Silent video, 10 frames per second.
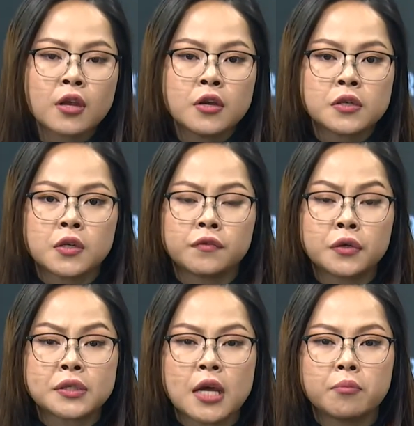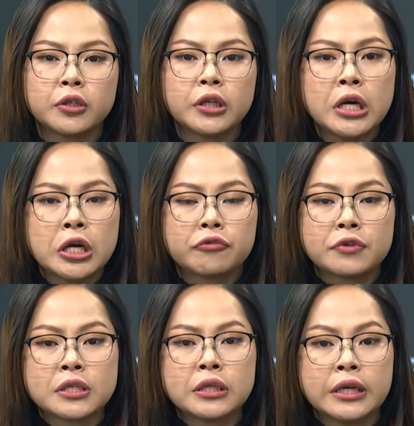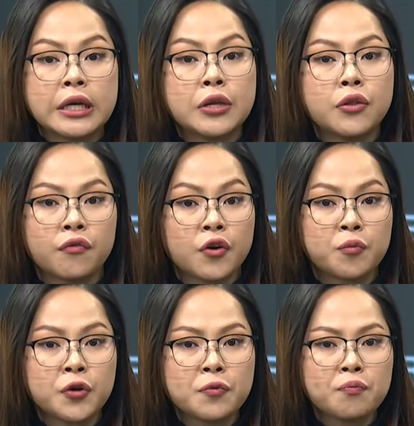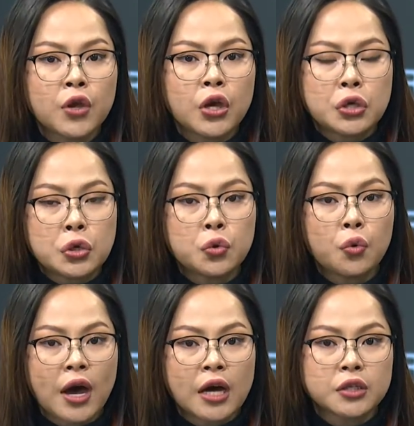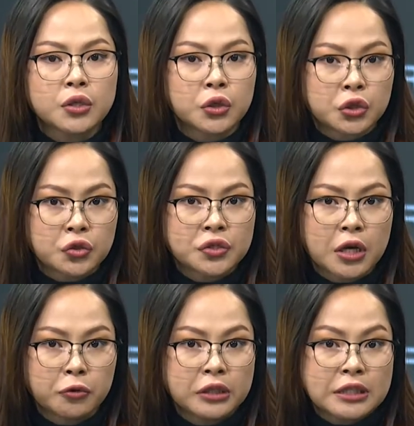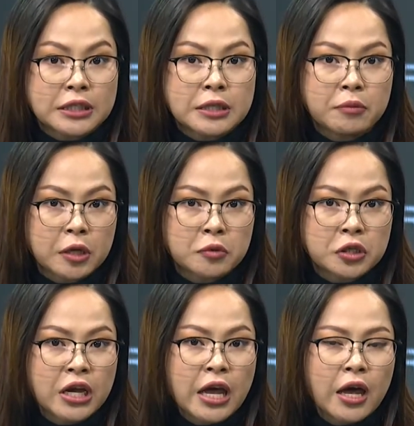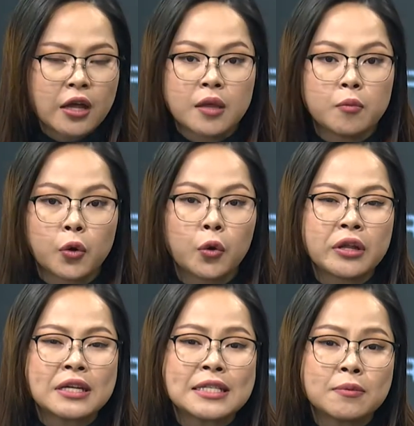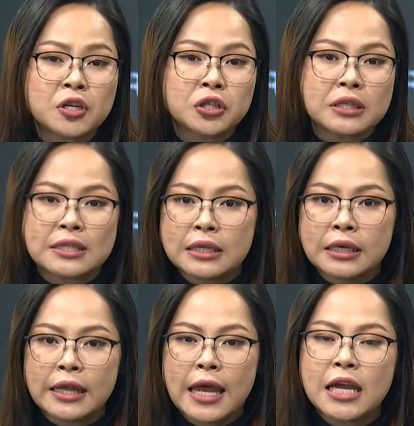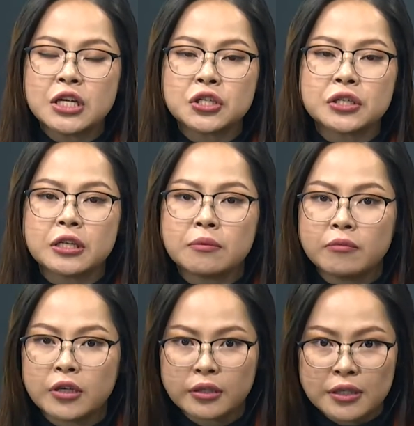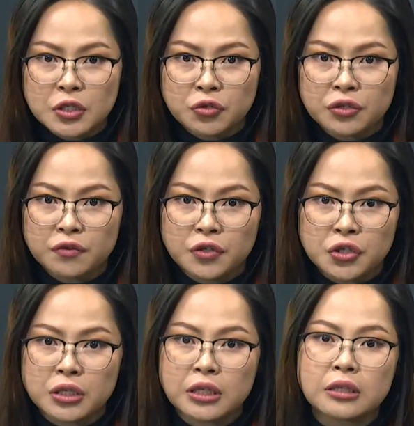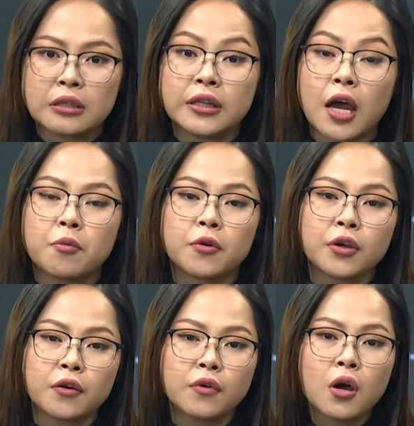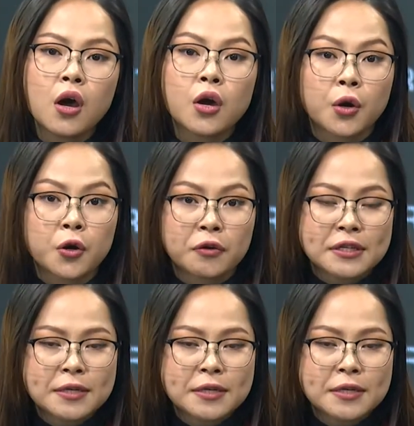So, for example, recently in November, you and Dr. Saruul-Erdene Myagmar, the Mongolian specialist in the Asian and Middle Eastern Division at the Library of Congress,